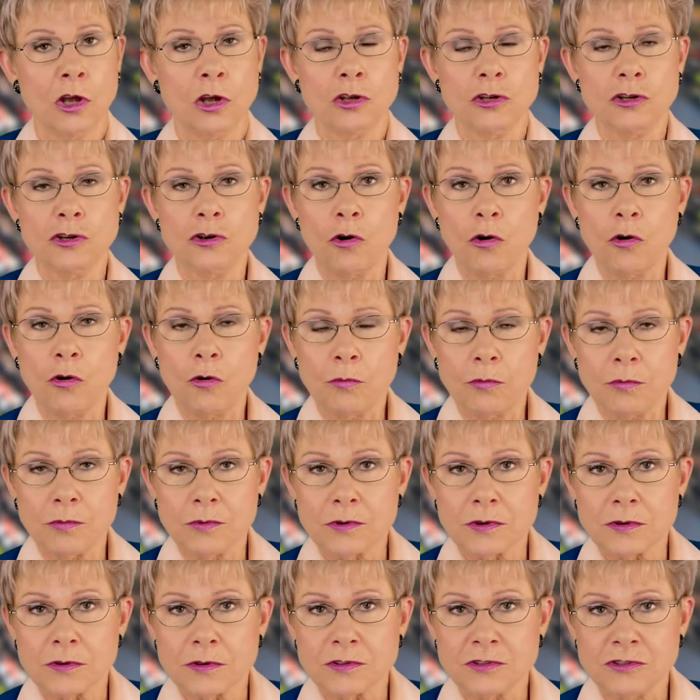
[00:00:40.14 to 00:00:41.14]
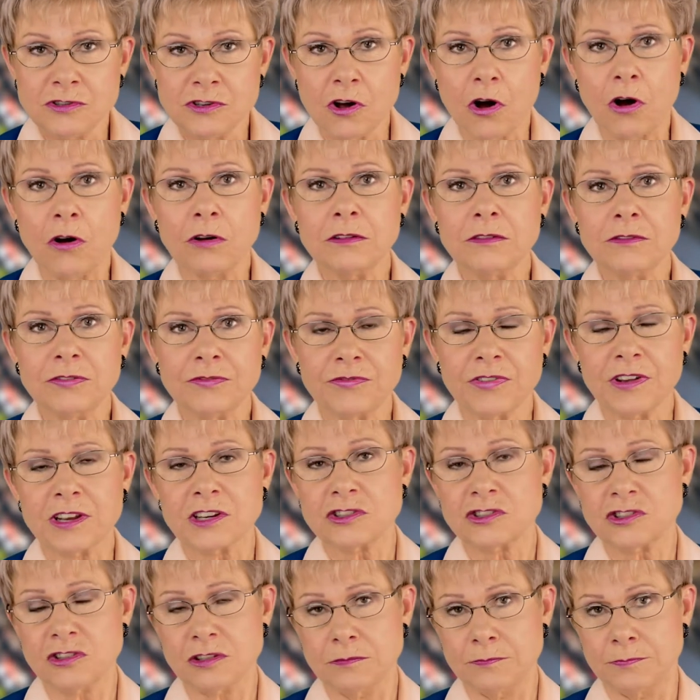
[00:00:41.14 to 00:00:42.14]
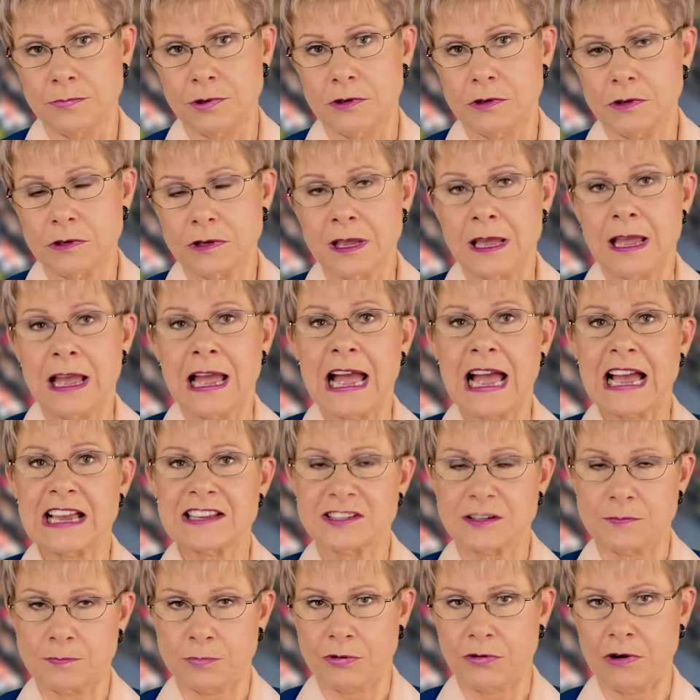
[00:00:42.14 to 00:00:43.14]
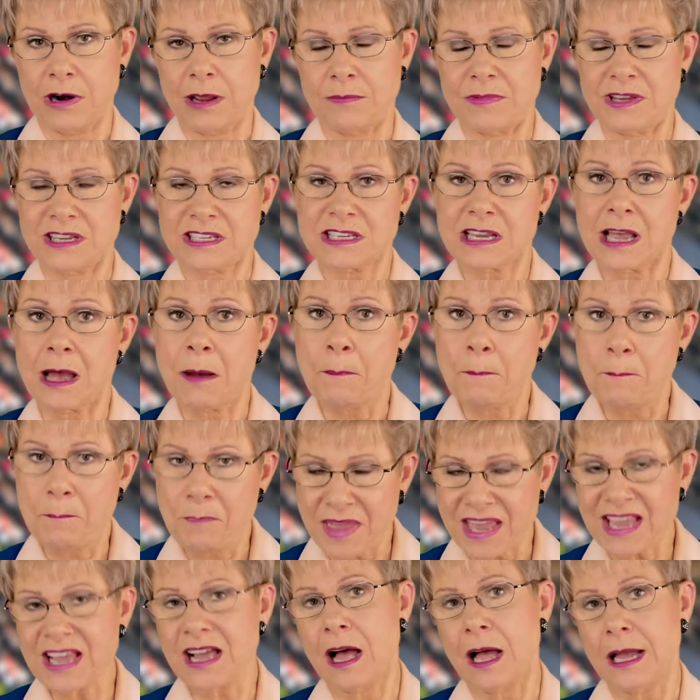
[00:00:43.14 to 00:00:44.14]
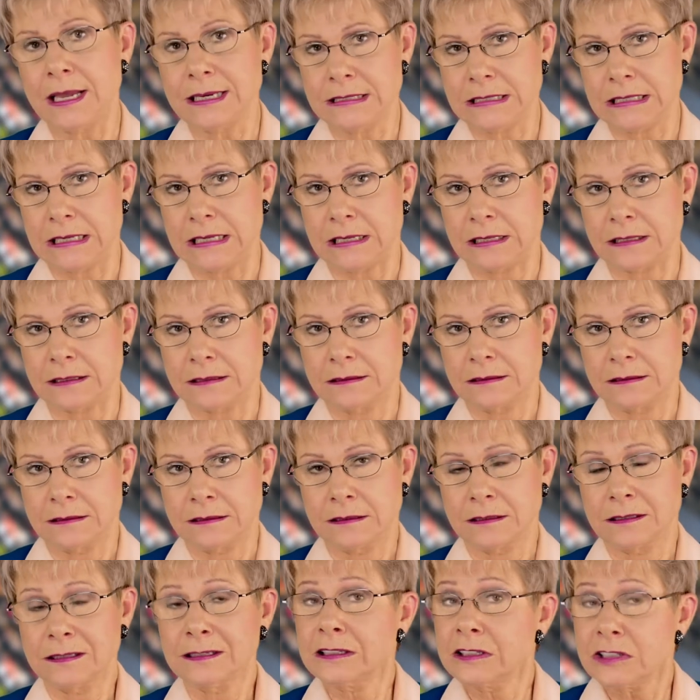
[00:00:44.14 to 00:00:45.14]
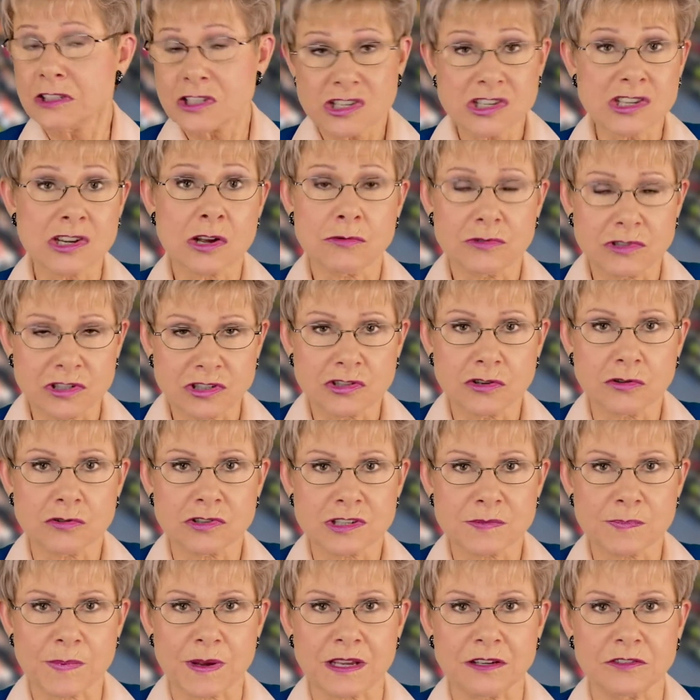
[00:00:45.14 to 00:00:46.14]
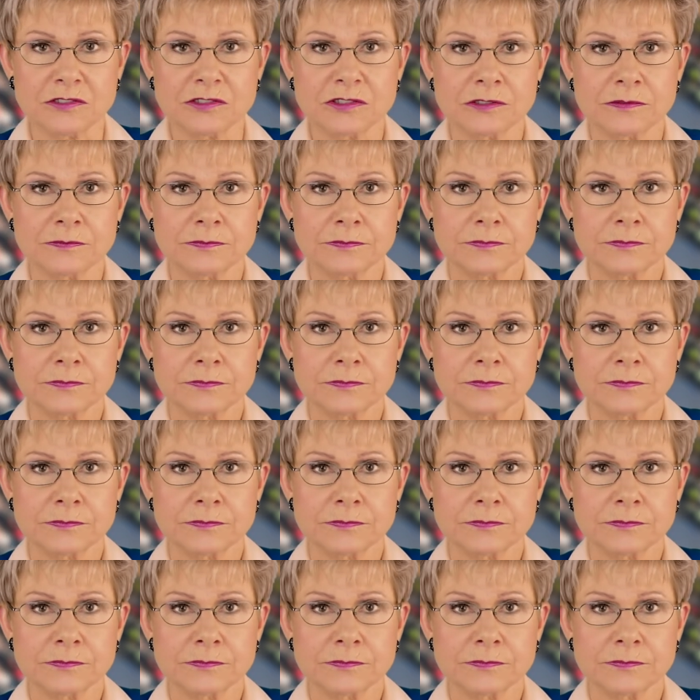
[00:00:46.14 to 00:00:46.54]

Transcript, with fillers: Your non-fiction book has a premise, a big idea. So does your speech.